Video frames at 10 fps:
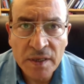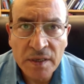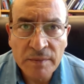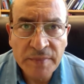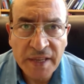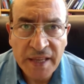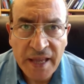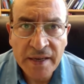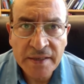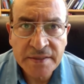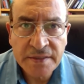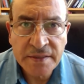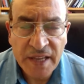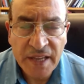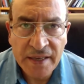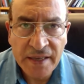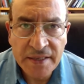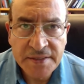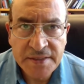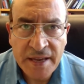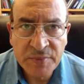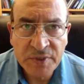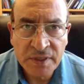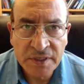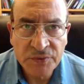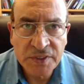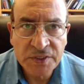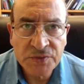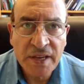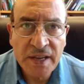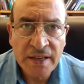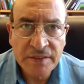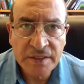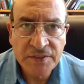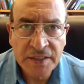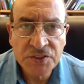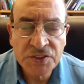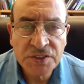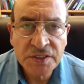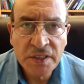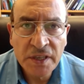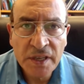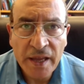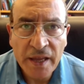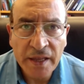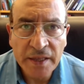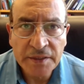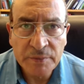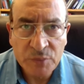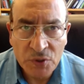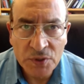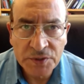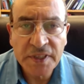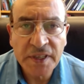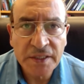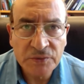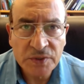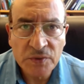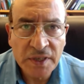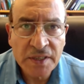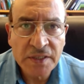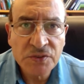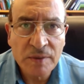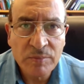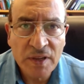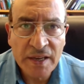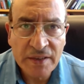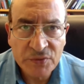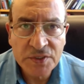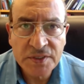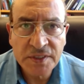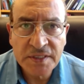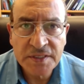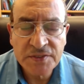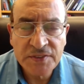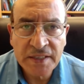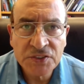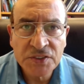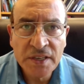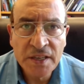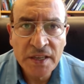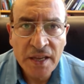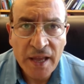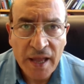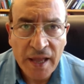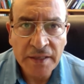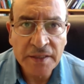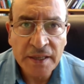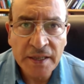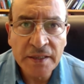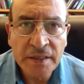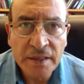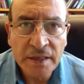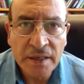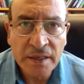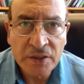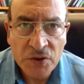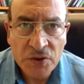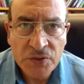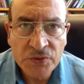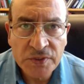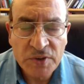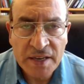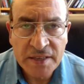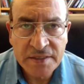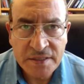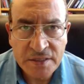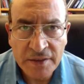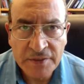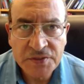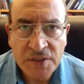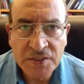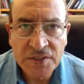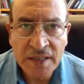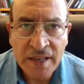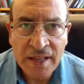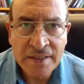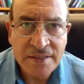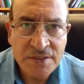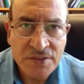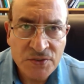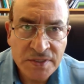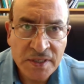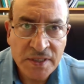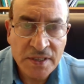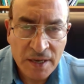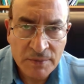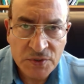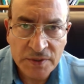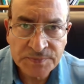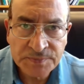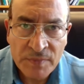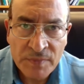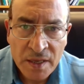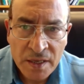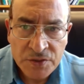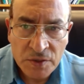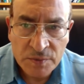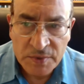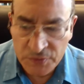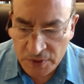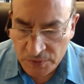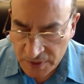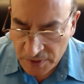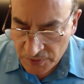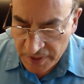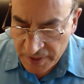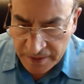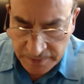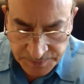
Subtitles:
mechanical example in which we have a wrench and a bolt, and we wanted to apply a force on this wrench and then go through the process of structural analysis using COMSOL. So before we go there,